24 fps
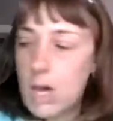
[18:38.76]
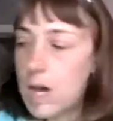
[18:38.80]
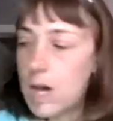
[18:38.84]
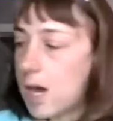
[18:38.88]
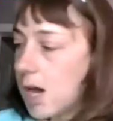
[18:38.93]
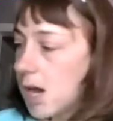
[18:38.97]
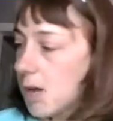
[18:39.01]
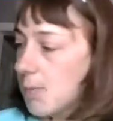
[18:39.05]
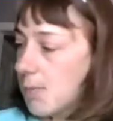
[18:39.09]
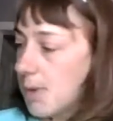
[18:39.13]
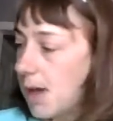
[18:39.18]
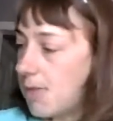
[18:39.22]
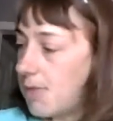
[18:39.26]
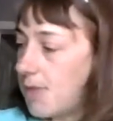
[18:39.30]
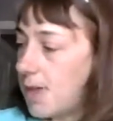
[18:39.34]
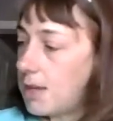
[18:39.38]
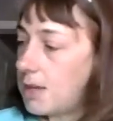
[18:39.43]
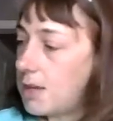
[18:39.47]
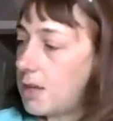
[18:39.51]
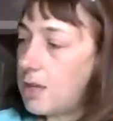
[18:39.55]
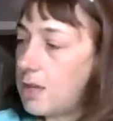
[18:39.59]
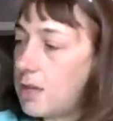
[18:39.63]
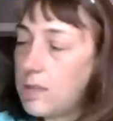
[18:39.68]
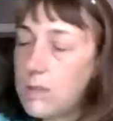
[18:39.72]
And
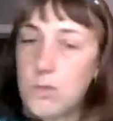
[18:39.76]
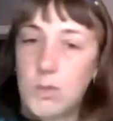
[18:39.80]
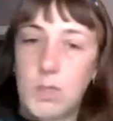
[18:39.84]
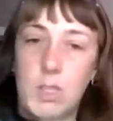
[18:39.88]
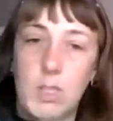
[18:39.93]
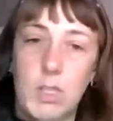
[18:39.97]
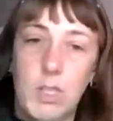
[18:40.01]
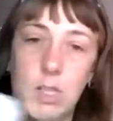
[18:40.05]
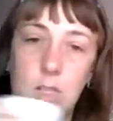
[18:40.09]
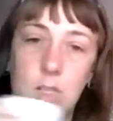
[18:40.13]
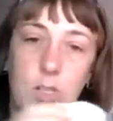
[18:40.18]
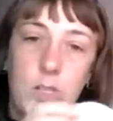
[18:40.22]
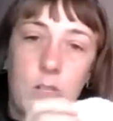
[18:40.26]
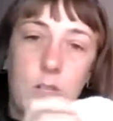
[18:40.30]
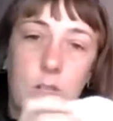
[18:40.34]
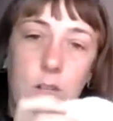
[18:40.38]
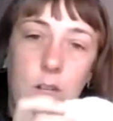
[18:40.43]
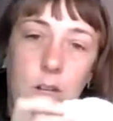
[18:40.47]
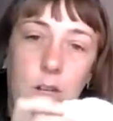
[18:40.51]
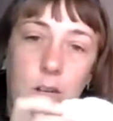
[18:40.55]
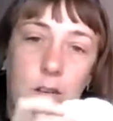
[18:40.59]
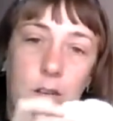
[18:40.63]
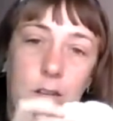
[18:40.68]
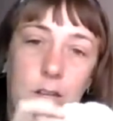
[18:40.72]
then you can get your
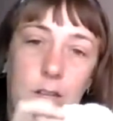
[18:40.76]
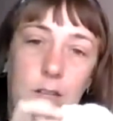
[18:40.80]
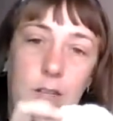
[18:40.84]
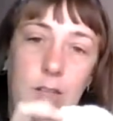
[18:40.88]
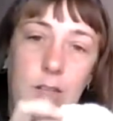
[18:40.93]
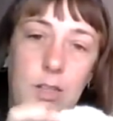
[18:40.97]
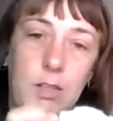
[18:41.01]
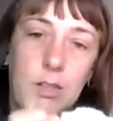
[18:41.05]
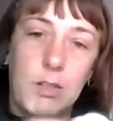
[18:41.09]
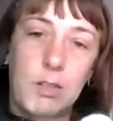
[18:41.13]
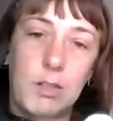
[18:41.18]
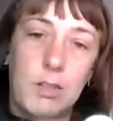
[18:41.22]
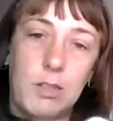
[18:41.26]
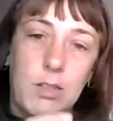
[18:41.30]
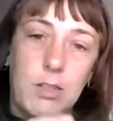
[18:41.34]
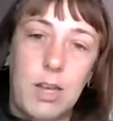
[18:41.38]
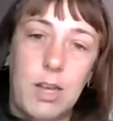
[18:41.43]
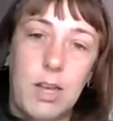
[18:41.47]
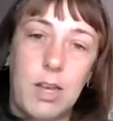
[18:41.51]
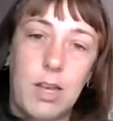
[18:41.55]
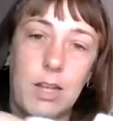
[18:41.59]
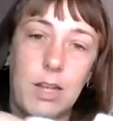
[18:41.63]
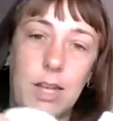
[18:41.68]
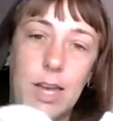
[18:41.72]
little
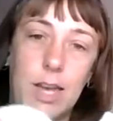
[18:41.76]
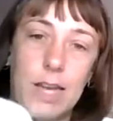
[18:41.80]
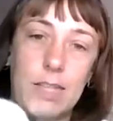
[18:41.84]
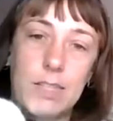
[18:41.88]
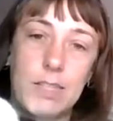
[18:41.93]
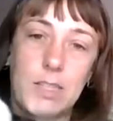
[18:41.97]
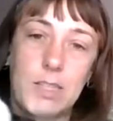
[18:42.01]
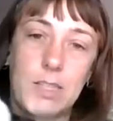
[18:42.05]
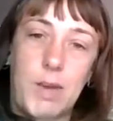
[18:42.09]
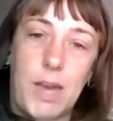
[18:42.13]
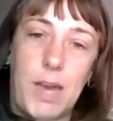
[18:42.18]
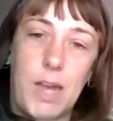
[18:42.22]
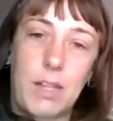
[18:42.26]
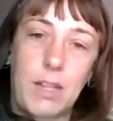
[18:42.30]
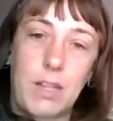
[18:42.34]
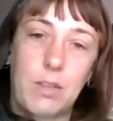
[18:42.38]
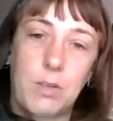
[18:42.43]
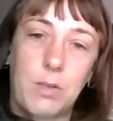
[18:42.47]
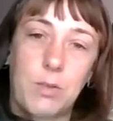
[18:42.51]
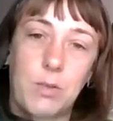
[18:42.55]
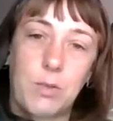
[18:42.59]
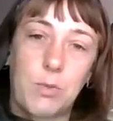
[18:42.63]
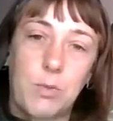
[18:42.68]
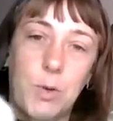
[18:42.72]
cast padding
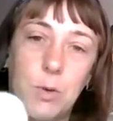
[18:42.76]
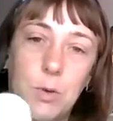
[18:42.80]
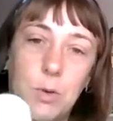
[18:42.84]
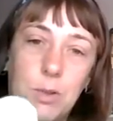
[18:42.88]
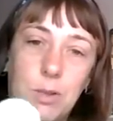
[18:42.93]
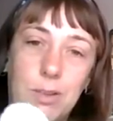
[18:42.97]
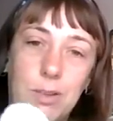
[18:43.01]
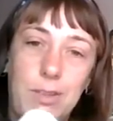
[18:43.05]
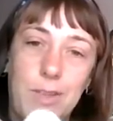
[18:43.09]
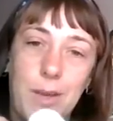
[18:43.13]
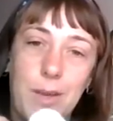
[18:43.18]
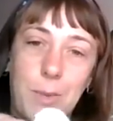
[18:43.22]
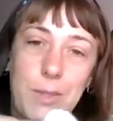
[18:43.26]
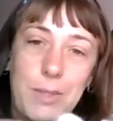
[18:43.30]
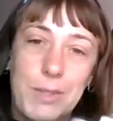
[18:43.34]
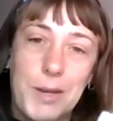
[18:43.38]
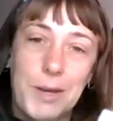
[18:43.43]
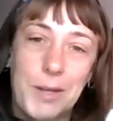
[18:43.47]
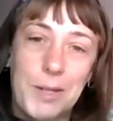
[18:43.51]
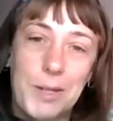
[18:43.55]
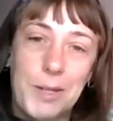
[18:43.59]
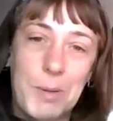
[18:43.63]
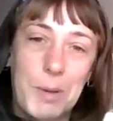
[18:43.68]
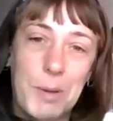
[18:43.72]
roll that we
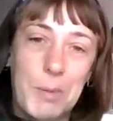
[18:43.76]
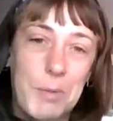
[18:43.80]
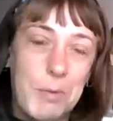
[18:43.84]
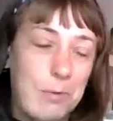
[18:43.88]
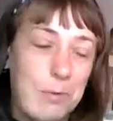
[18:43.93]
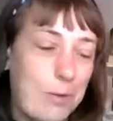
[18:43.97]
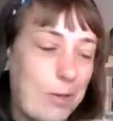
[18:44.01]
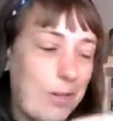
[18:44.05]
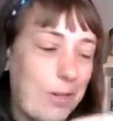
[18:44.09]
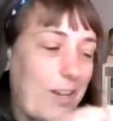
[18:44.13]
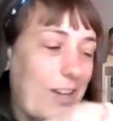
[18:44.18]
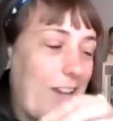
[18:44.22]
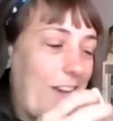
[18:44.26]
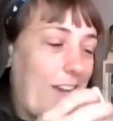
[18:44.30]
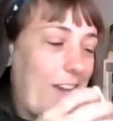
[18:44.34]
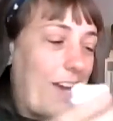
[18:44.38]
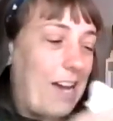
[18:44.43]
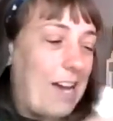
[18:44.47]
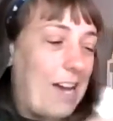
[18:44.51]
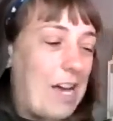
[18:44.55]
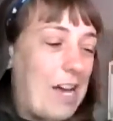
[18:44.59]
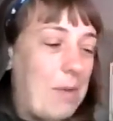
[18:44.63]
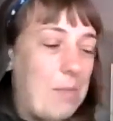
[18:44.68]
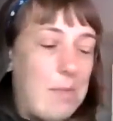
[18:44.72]
talked about before,
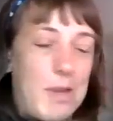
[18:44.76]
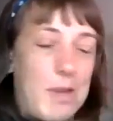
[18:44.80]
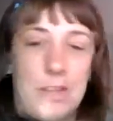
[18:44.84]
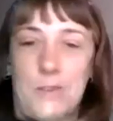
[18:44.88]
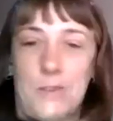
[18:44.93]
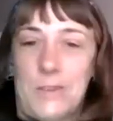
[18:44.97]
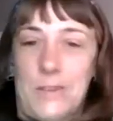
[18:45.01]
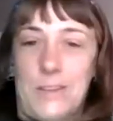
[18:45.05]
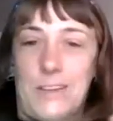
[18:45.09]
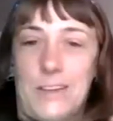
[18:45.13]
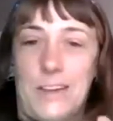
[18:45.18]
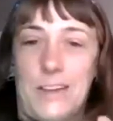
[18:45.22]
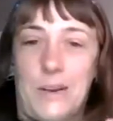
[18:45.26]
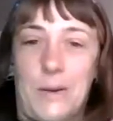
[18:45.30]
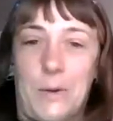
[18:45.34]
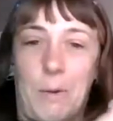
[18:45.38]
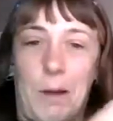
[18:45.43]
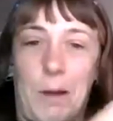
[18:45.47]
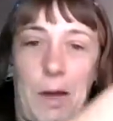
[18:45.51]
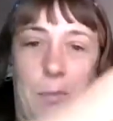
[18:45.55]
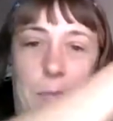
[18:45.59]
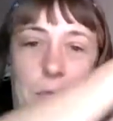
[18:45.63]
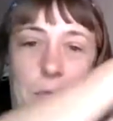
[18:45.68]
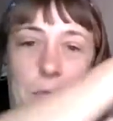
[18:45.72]
and you can kind of
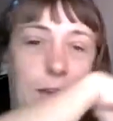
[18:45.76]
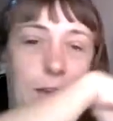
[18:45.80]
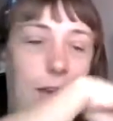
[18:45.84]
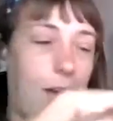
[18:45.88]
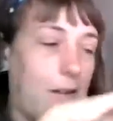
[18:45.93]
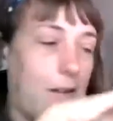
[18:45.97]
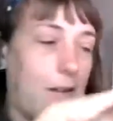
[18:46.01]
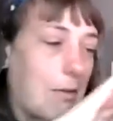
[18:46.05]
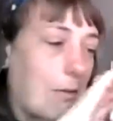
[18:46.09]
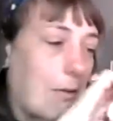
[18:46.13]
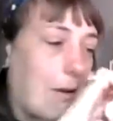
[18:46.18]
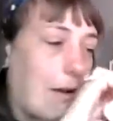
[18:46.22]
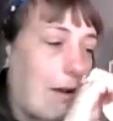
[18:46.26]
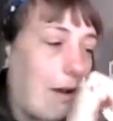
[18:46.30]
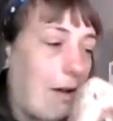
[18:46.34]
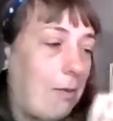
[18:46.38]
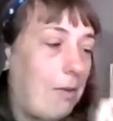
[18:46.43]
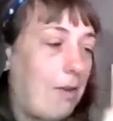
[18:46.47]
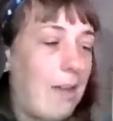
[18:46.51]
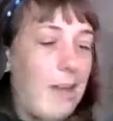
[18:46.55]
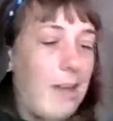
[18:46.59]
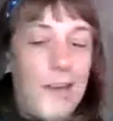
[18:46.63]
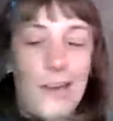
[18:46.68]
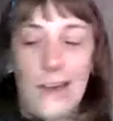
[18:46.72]
wrap that
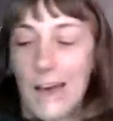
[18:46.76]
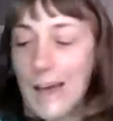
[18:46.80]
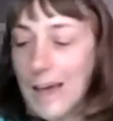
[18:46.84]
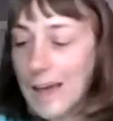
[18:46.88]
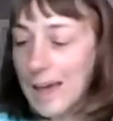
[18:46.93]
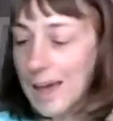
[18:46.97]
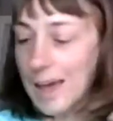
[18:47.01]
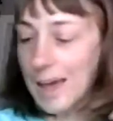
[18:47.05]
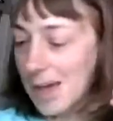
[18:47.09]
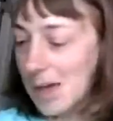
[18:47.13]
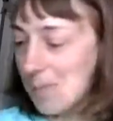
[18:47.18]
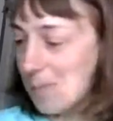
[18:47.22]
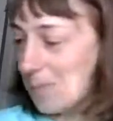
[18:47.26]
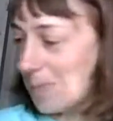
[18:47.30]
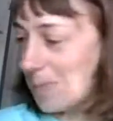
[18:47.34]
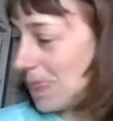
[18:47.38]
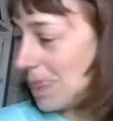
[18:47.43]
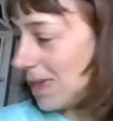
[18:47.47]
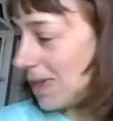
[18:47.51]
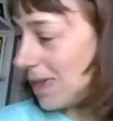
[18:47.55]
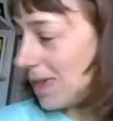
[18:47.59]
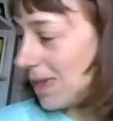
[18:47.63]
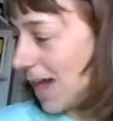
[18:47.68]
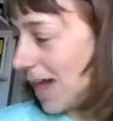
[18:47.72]
around.
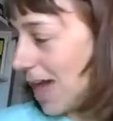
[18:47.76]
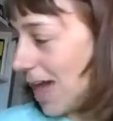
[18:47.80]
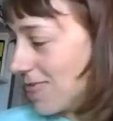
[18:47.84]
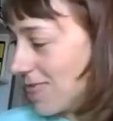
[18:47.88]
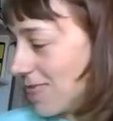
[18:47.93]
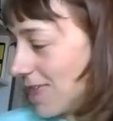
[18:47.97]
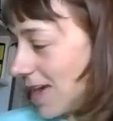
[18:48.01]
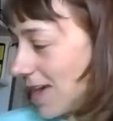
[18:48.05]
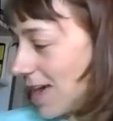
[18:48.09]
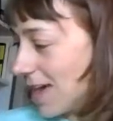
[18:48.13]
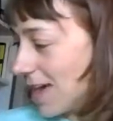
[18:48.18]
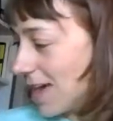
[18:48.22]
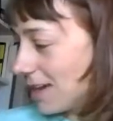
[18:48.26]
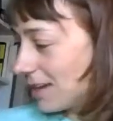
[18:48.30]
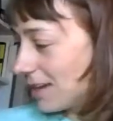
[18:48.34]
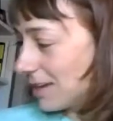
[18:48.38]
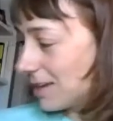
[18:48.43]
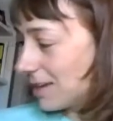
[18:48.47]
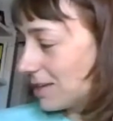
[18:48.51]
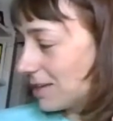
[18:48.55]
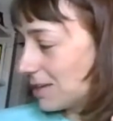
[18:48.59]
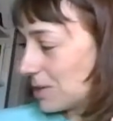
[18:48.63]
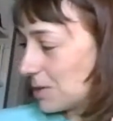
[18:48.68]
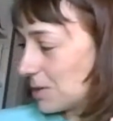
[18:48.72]
And then
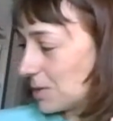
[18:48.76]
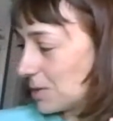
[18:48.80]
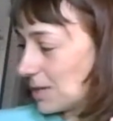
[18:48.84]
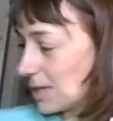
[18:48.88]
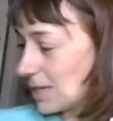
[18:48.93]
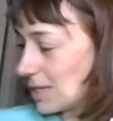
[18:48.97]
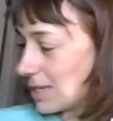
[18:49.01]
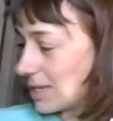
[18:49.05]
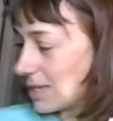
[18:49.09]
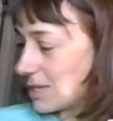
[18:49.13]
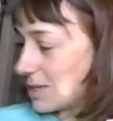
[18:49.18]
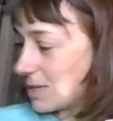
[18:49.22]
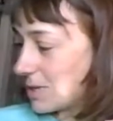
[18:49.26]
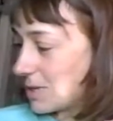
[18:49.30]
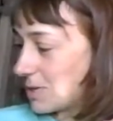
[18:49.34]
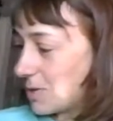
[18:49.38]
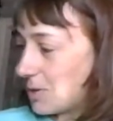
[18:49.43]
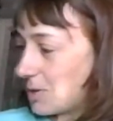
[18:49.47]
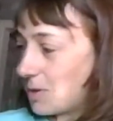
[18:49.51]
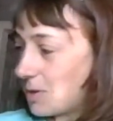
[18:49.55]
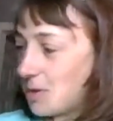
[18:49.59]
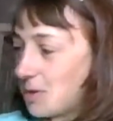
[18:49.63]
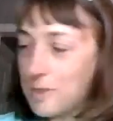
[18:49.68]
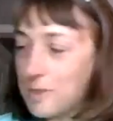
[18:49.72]
you can do
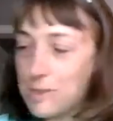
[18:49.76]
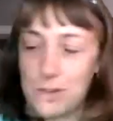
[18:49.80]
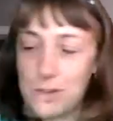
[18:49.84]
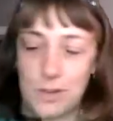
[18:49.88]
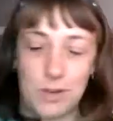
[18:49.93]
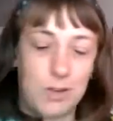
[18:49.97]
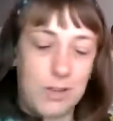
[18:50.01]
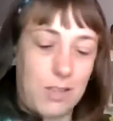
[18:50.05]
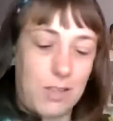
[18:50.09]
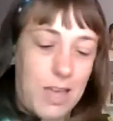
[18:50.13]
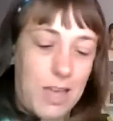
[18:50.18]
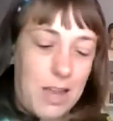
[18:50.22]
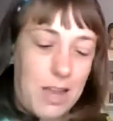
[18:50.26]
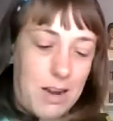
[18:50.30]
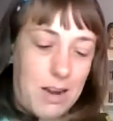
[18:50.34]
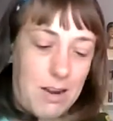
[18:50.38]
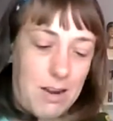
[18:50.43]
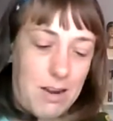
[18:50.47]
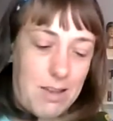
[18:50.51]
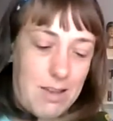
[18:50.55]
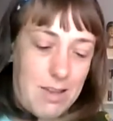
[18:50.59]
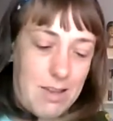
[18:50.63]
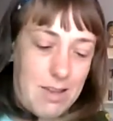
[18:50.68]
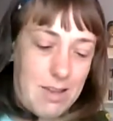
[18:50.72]
your third layer
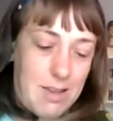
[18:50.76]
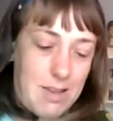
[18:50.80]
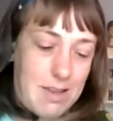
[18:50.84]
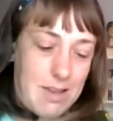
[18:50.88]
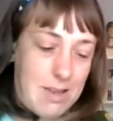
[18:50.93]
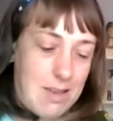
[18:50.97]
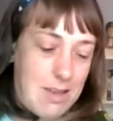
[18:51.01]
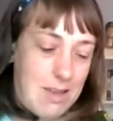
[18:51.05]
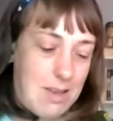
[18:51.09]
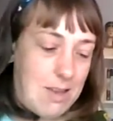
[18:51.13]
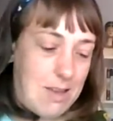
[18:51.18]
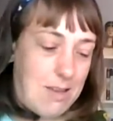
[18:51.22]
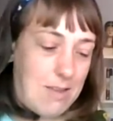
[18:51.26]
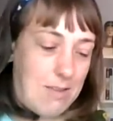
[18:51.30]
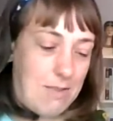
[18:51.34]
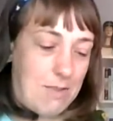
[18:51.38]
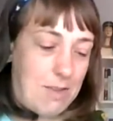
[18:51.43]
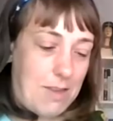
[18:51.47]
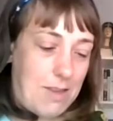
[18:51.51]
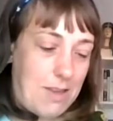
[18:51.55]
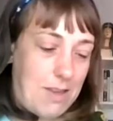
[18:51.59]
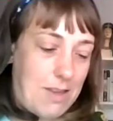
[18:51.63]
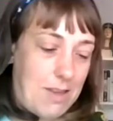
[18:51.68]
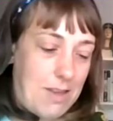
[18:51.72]
of
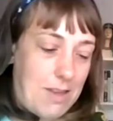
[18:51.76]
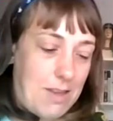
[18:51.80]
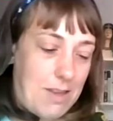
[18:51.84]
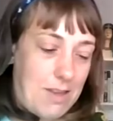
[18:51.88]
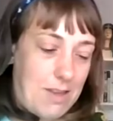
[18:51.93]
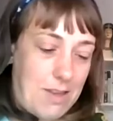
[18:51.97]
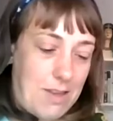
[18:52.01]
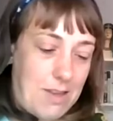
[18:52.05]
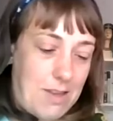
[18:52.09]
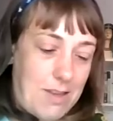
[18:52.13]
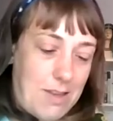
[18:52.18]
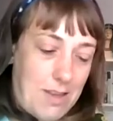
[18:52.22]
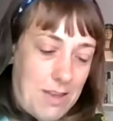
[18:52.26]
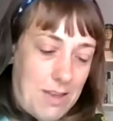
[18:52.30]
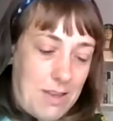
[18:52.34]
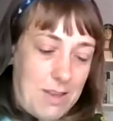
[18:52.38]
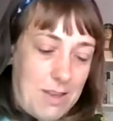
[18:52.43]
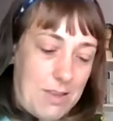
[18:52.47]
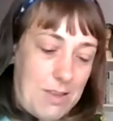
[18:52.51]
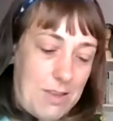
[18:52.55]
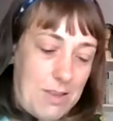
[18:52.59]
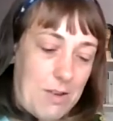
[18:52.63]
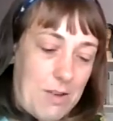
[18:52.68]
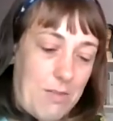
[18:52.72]

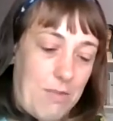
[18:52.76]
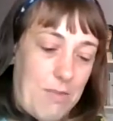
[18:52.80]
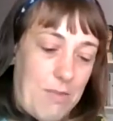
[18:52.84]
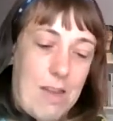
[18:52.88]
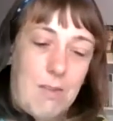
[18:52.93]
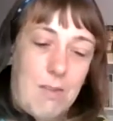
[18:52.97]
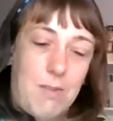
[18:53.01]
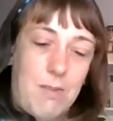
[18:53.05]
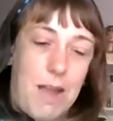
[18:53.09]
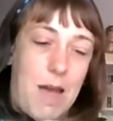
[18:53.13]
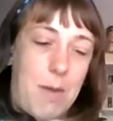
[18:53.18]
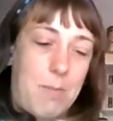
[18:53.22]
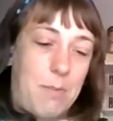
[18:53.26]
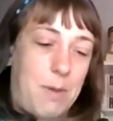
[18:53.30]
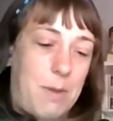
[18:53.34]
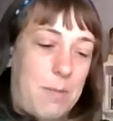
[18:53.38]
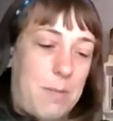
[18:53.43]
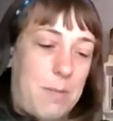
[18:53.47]
your vet wrap,